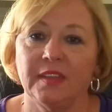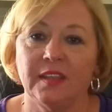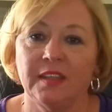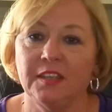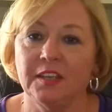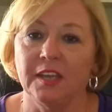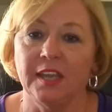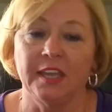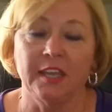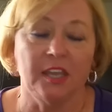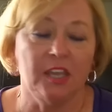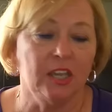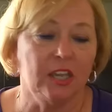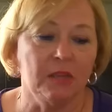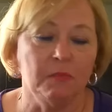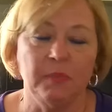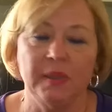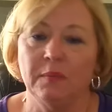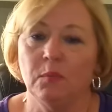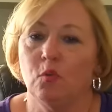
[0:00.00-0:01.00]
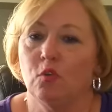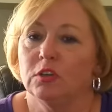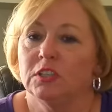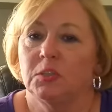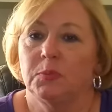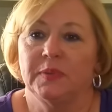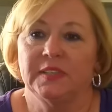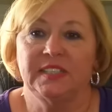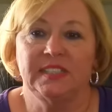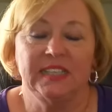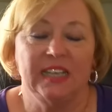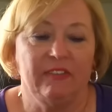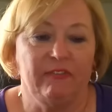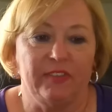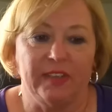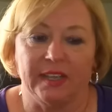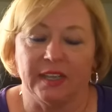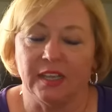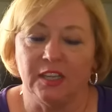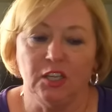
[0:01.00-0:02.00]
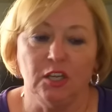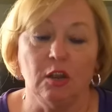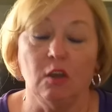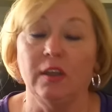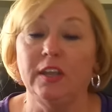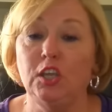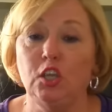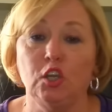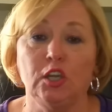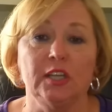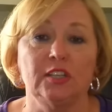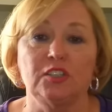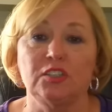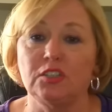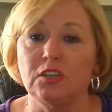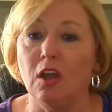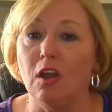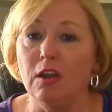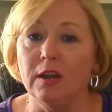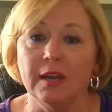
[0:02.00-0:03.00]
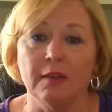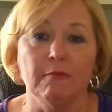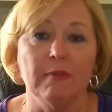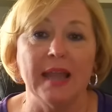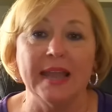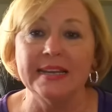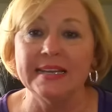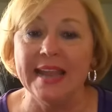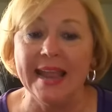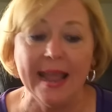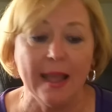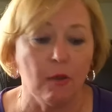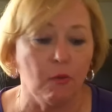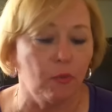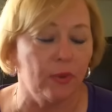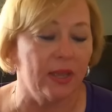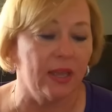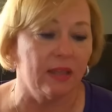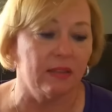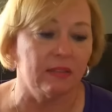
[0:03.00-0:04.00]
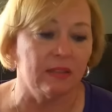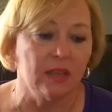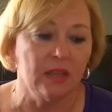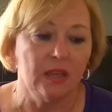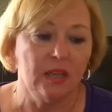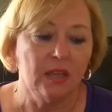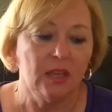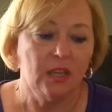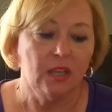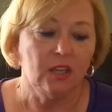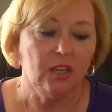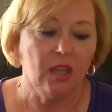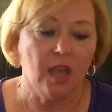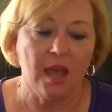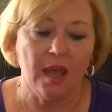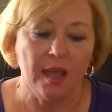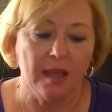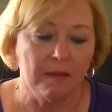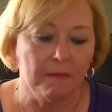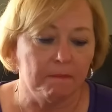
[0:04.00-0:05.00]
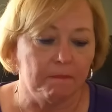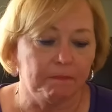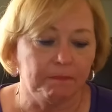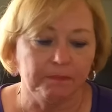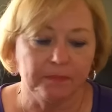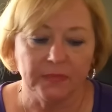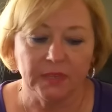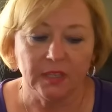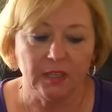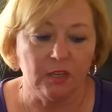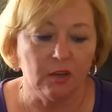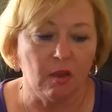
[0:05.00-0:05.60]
It can be more specific. You know, you can start it right now with, you